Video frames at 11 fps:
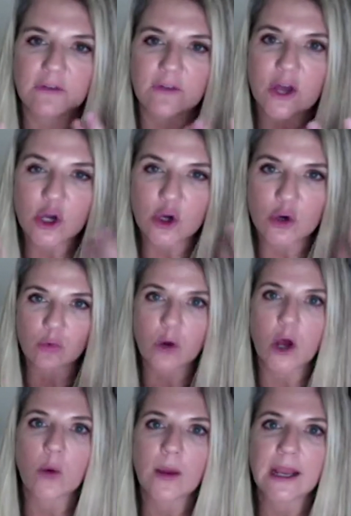of
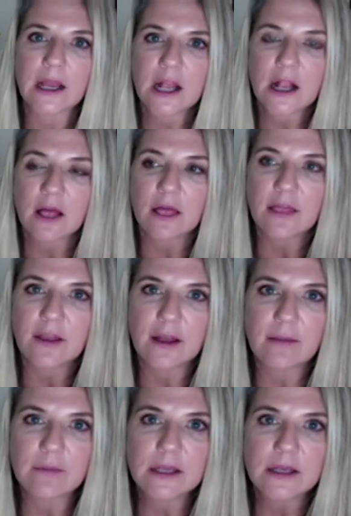growing
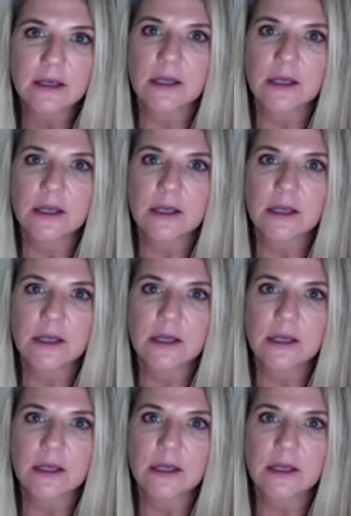them